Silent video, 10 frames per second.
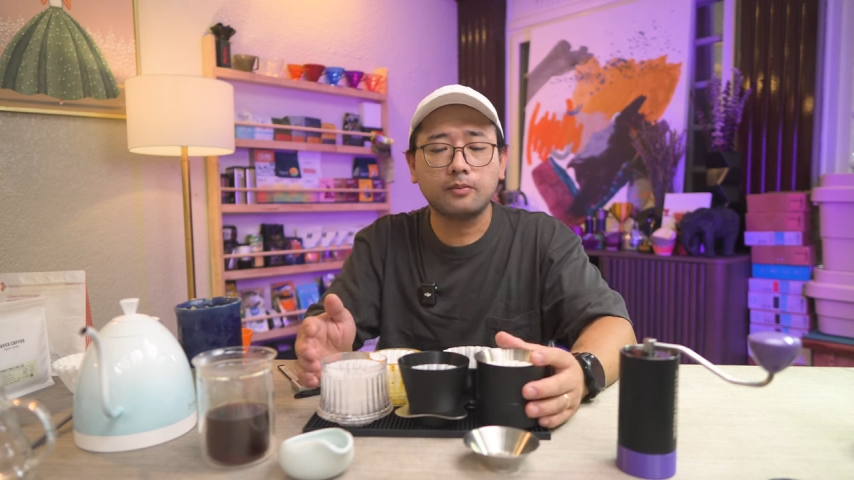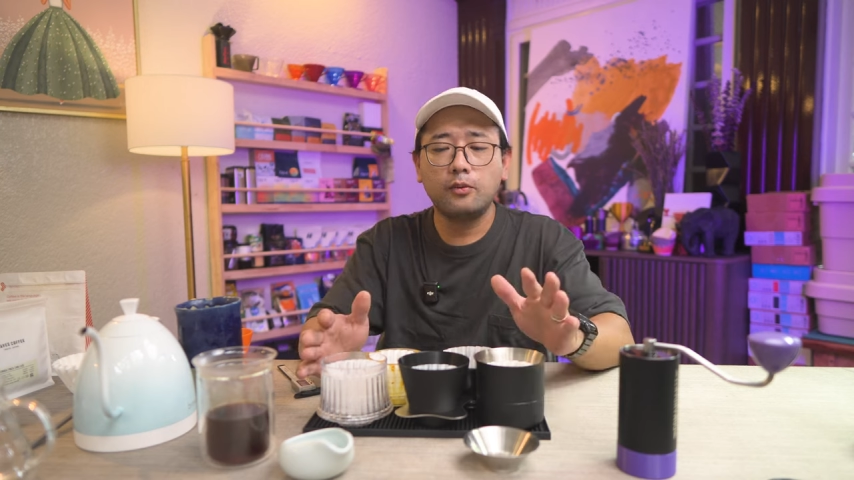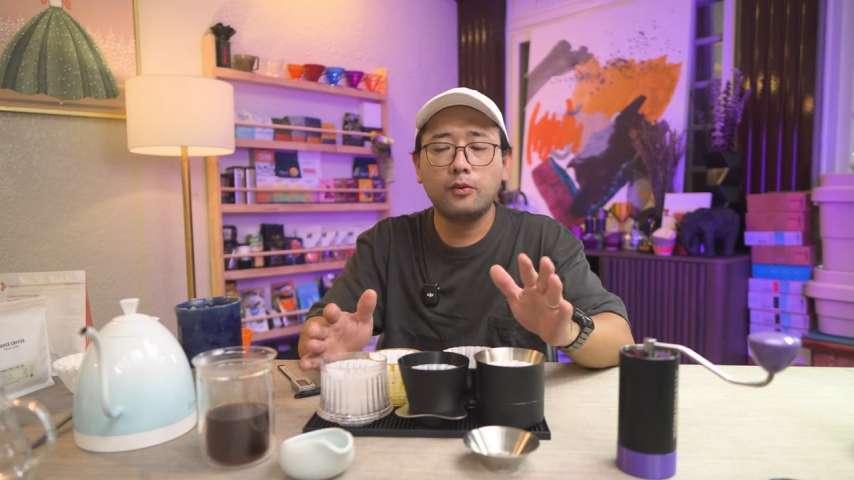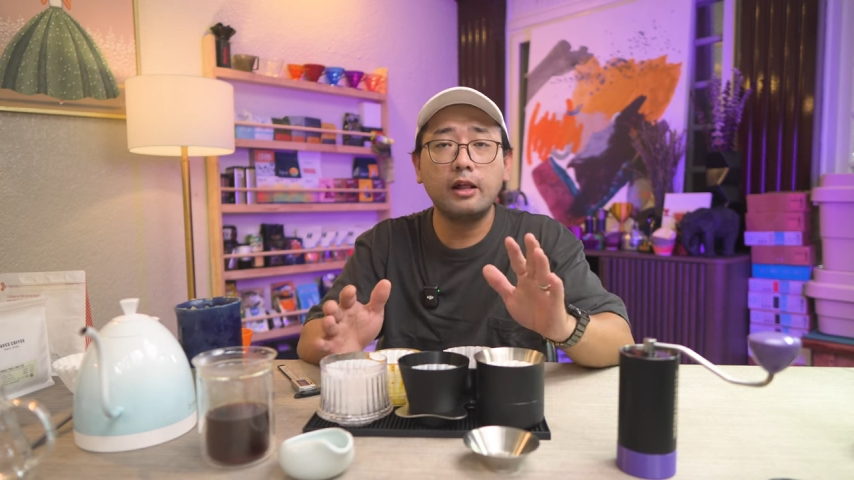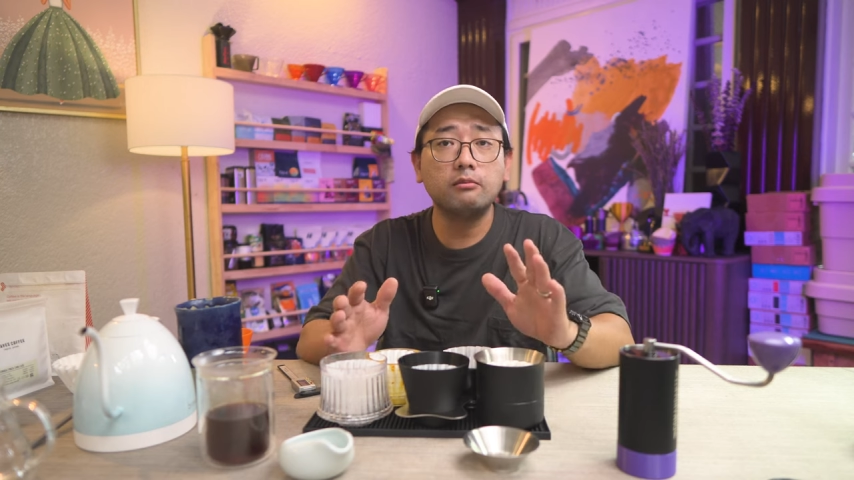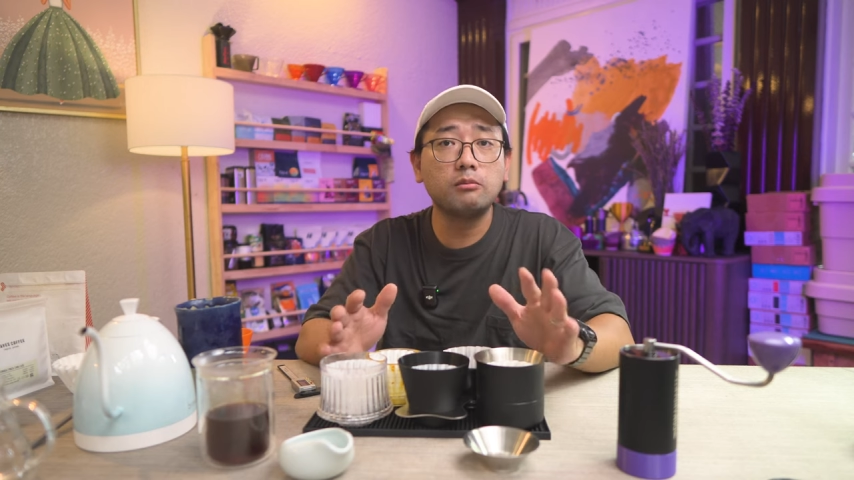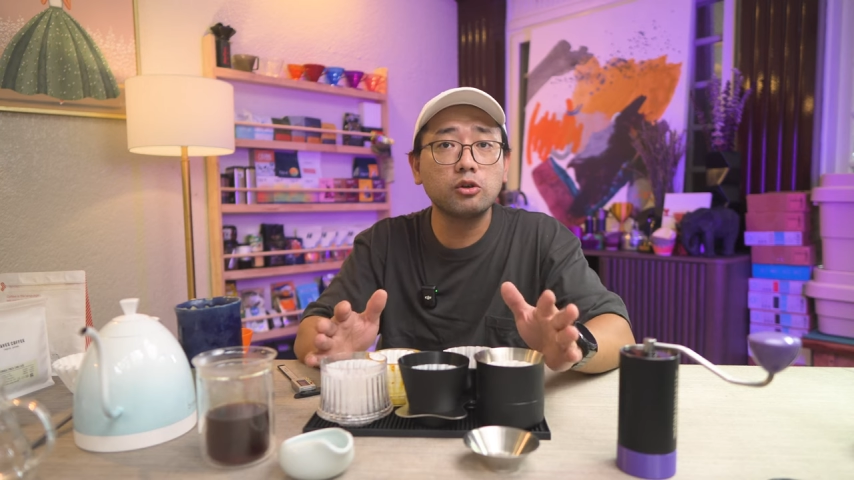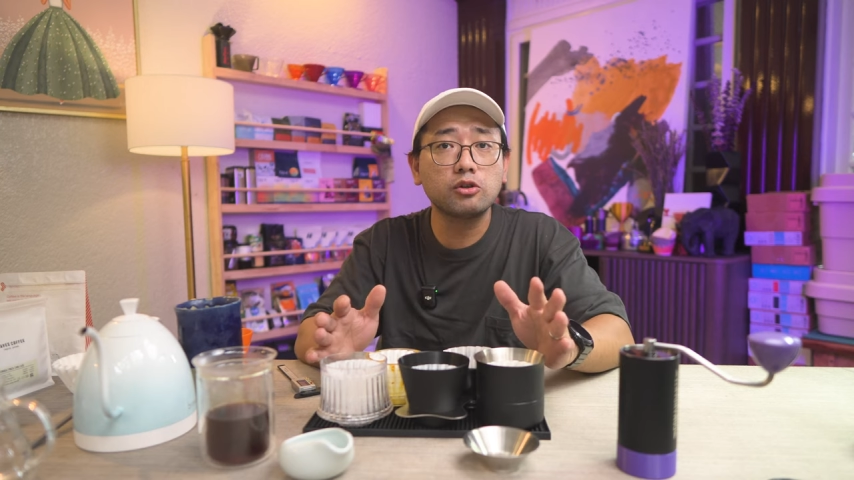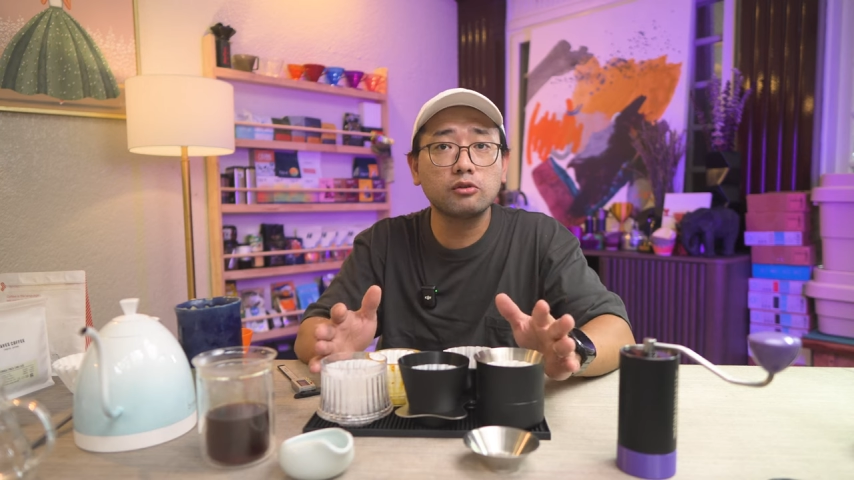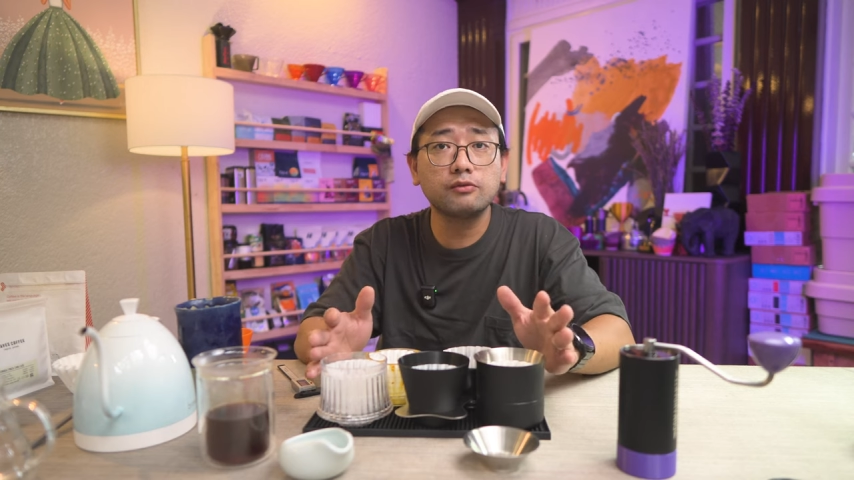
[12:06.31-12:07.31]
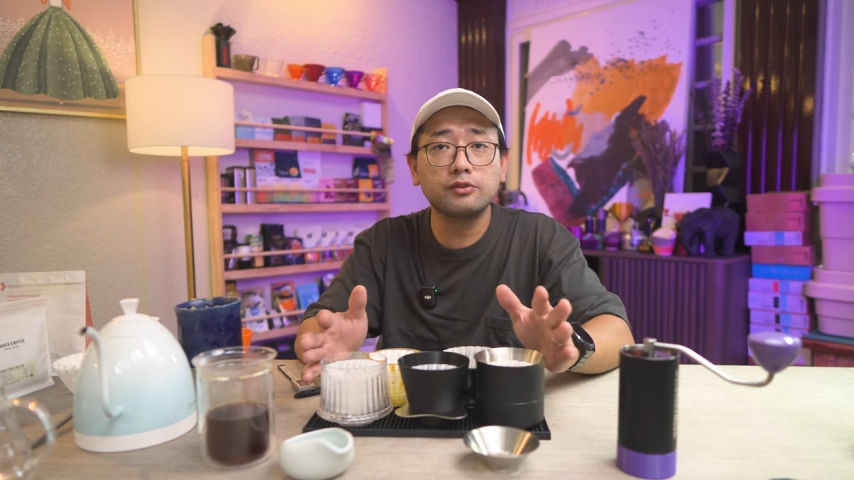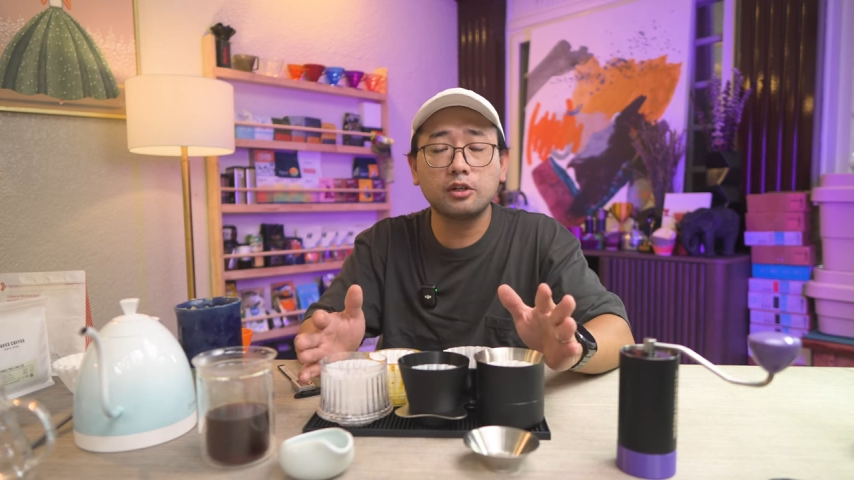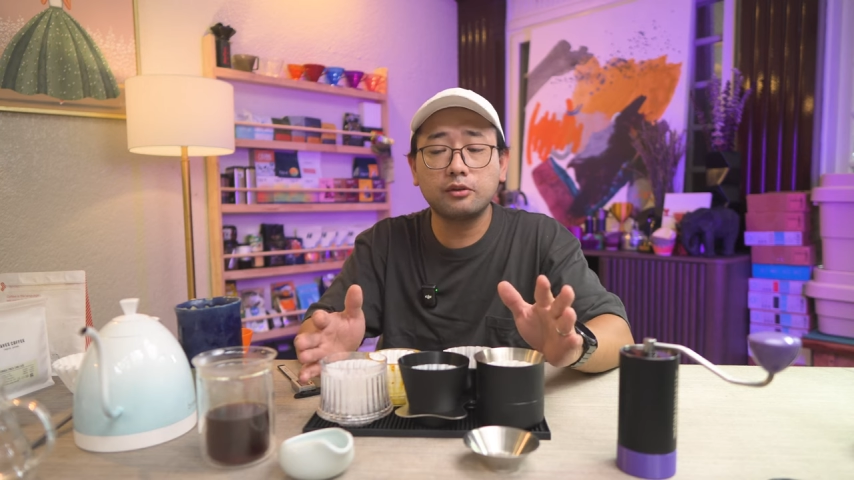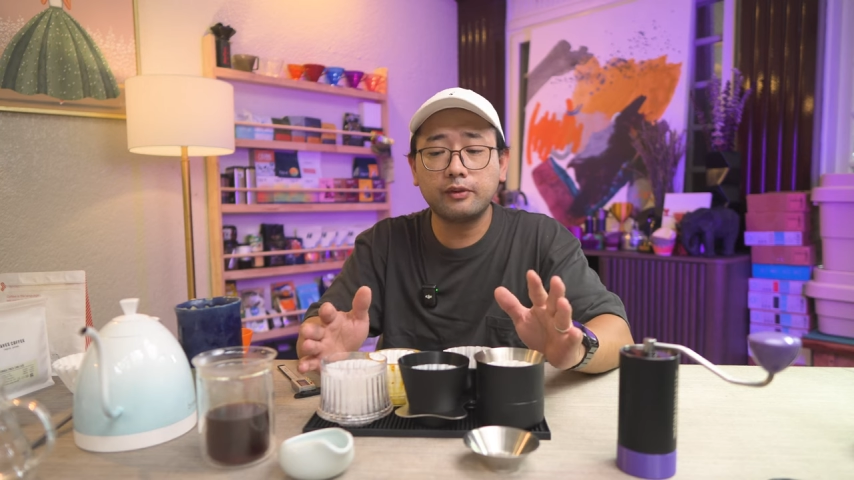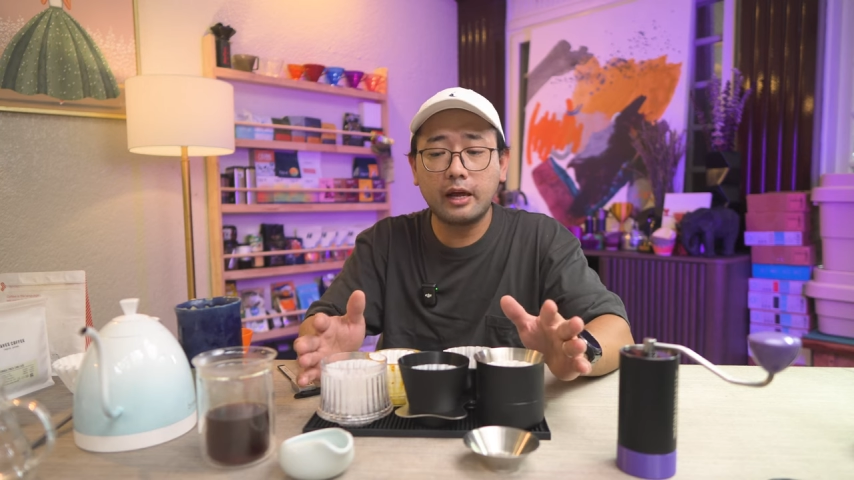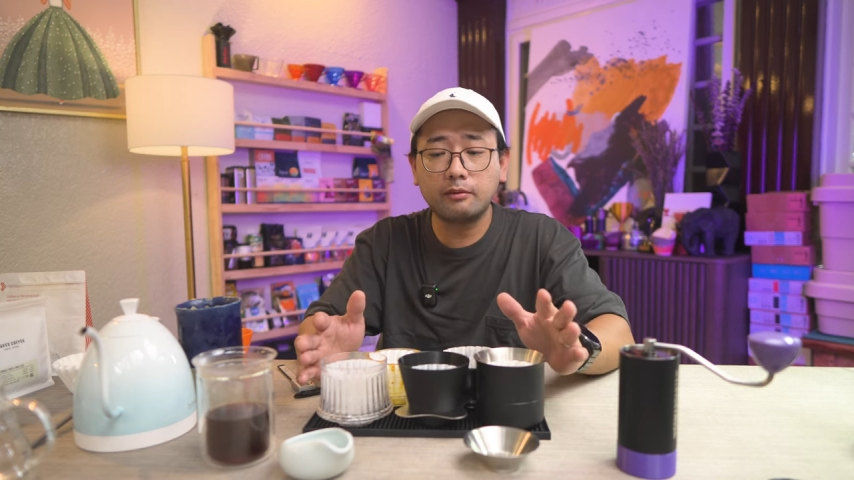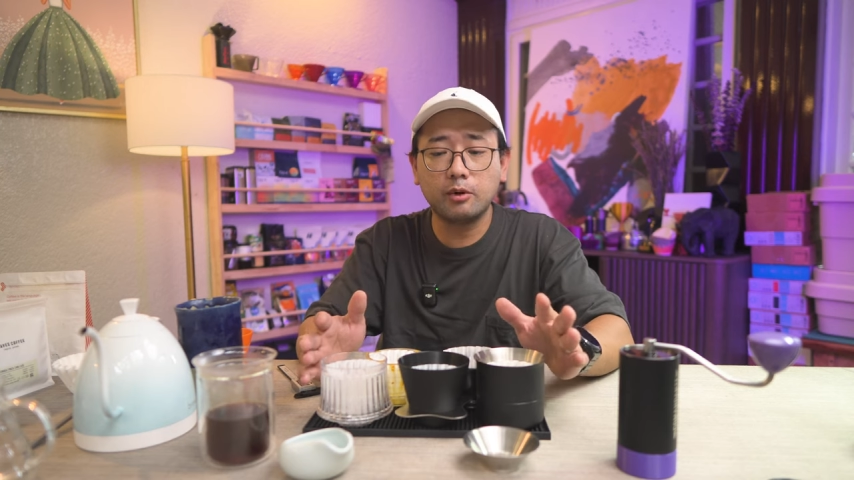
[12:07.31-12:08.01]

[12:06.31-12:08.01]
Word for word: while most of the flat